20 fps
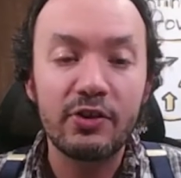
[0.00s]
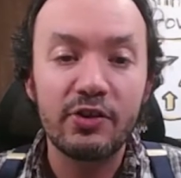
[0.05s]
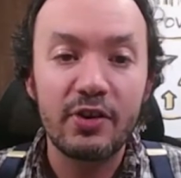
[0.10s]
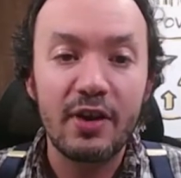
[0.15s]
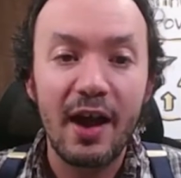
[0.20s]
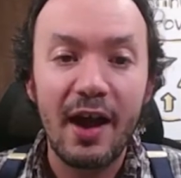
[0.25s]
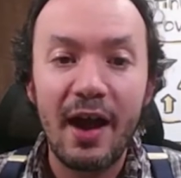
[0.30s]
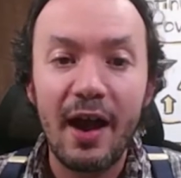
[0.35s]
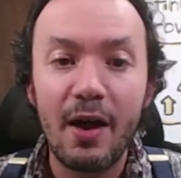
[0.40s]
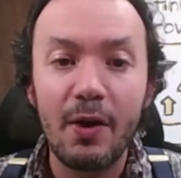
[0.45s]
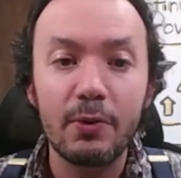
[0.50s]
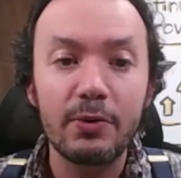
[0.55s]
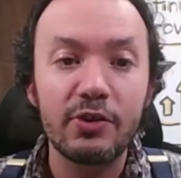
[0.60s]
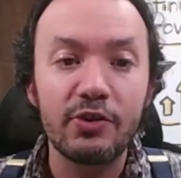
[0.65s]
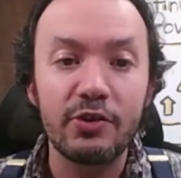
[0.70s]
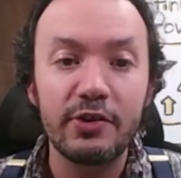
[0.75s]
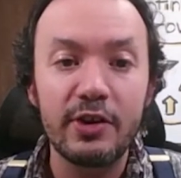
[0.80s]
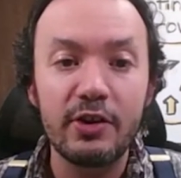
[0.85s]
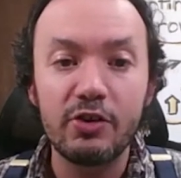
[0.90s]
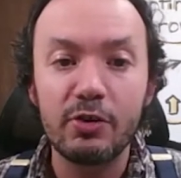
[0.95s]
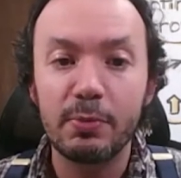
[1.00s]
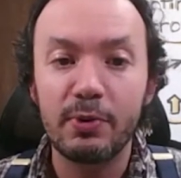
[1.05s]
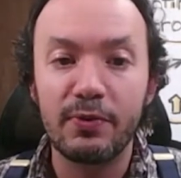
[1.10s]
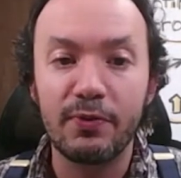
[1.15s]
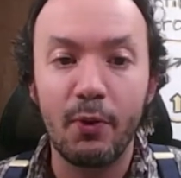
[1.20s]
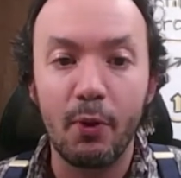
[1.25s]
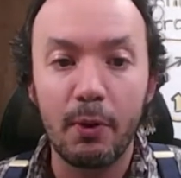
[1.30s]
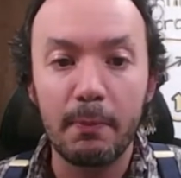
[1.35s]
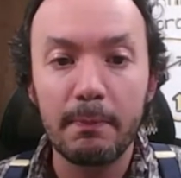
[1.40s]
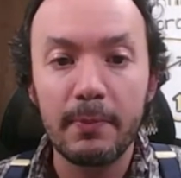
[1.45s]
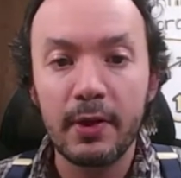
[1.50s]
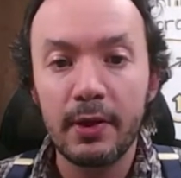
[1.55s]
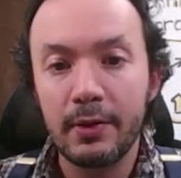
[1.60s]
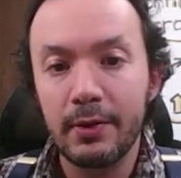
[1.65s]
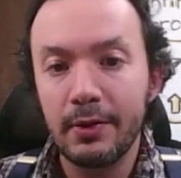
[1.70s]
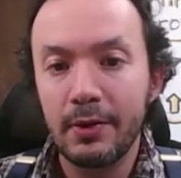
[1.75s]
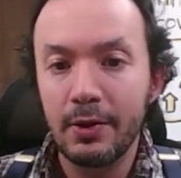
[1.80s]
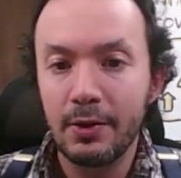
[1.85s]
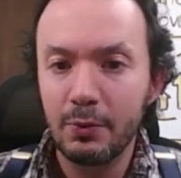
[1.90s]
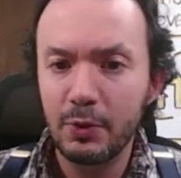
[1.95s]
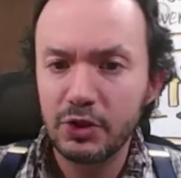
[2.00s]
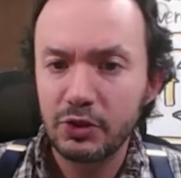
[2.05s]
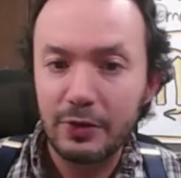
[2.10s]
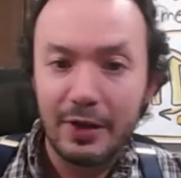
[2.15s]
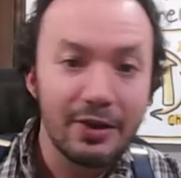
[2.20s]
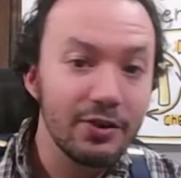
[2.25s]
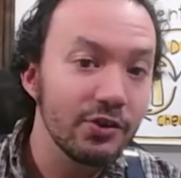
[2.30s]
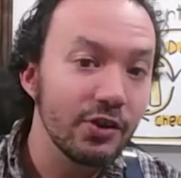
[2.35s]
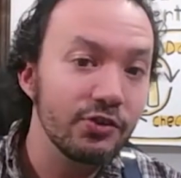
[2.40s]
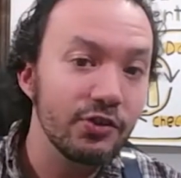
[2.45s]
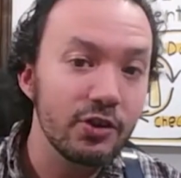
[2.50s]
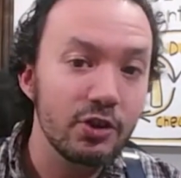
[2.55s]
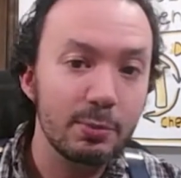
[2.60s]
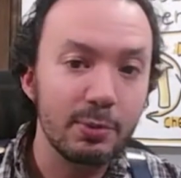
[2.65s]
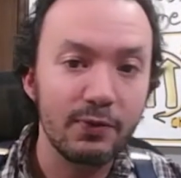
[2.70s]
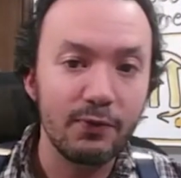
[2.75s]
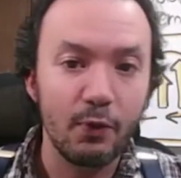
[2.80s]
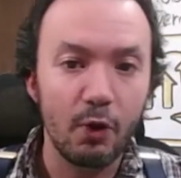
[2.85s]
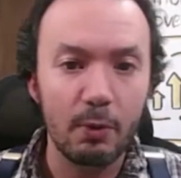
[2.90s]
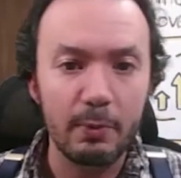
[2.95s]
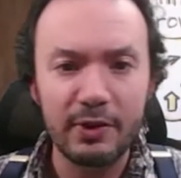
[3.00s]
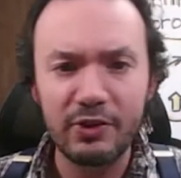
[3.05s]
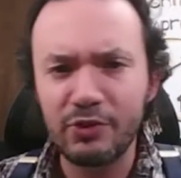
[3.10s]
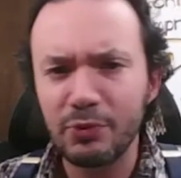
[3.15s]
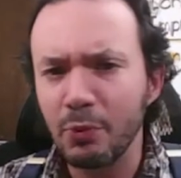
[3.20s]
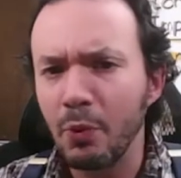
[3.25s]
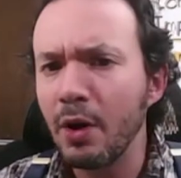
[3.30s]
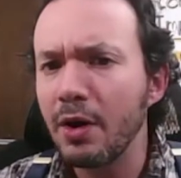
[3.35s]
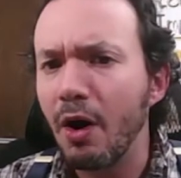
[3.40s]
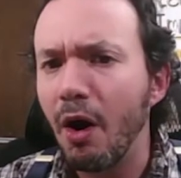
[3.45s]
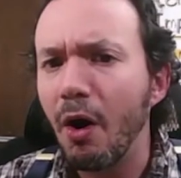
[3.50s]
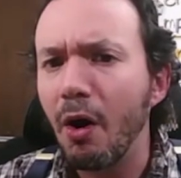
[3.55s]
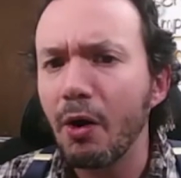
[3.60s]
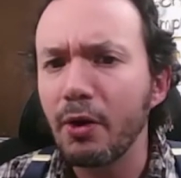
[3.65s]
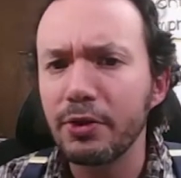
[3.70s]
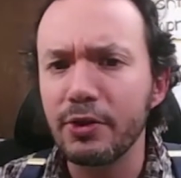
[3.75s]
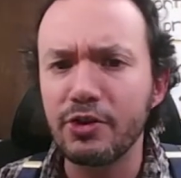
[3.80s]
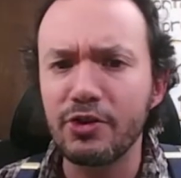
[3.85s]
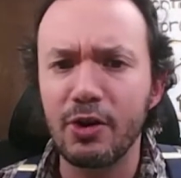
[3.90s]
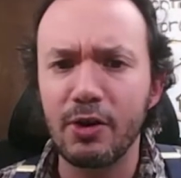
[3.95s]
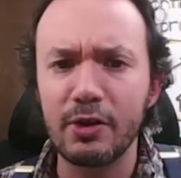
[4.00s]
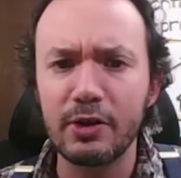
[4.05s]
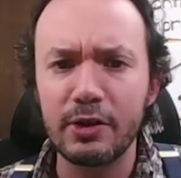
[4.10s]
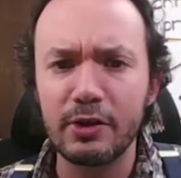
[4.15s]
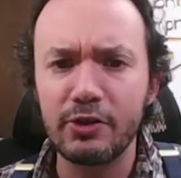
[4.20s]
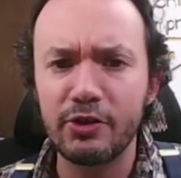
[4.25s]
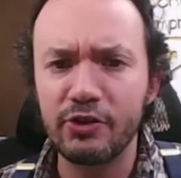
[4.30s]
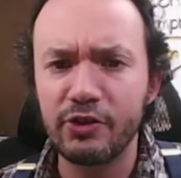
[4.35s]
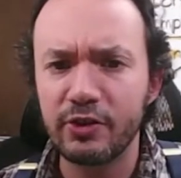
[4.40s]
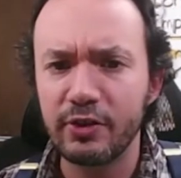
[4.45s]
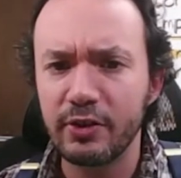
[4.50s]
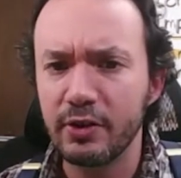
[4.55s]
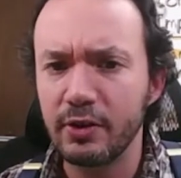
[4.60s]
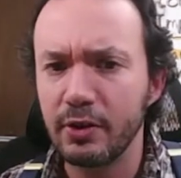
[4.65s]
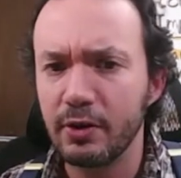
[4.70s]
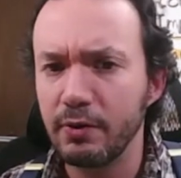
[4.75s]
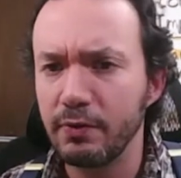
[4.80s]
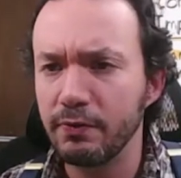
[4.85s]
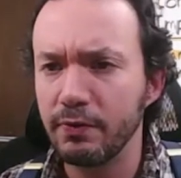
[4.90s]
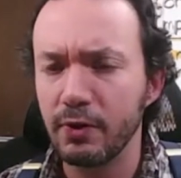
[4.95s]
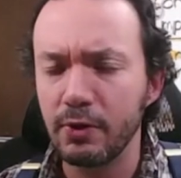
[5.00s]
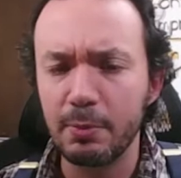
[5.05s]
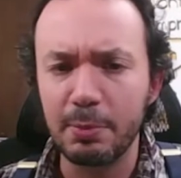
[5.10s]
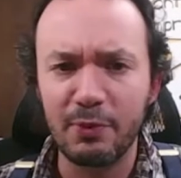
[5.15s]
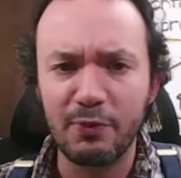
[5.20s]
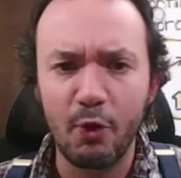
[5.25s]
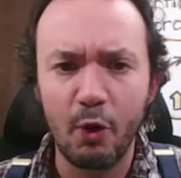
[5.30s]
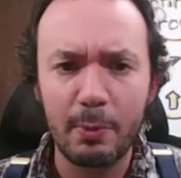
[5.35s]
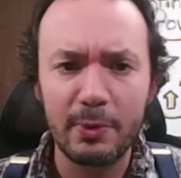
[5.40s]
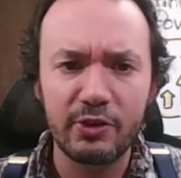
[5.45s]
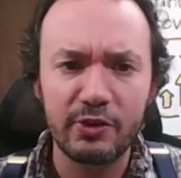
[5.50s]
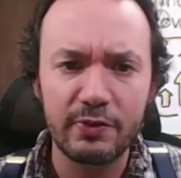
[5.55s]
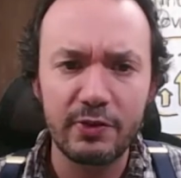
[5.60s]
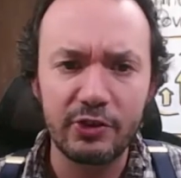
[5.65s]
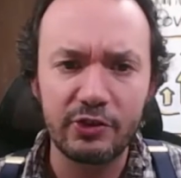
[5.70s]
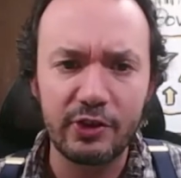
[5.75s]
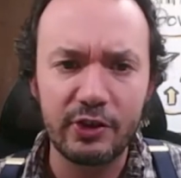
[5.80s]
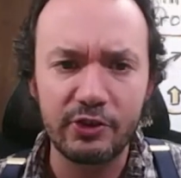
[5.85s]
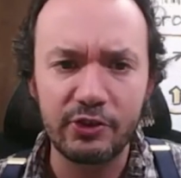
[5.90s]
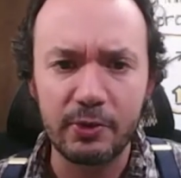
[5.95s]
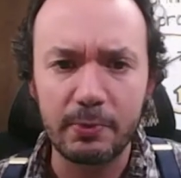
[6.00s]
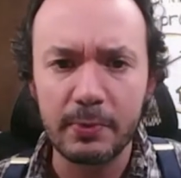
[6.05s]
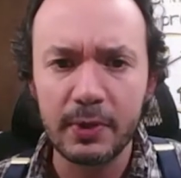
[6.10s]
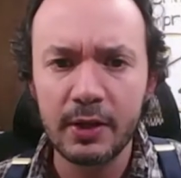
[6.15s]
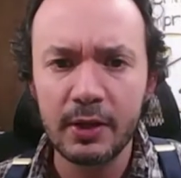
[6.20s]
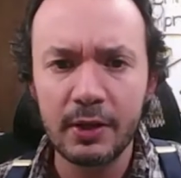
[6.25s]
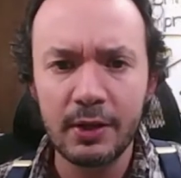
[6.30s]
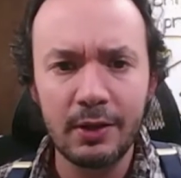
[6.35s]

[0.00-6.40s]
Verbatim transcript: and how does it need to perform? Which leads us into performance. What are the targets for the performance of the system?